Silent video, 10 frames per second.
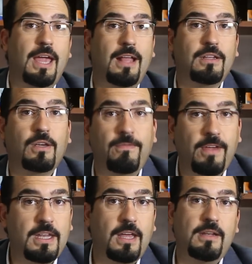and
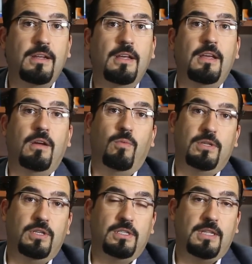Covidien,
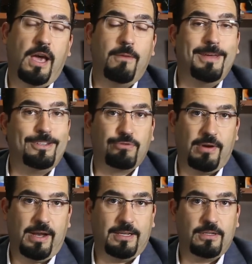which is now
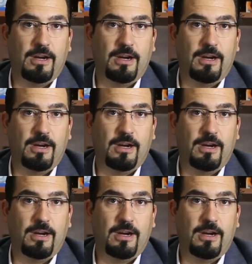Medtronic.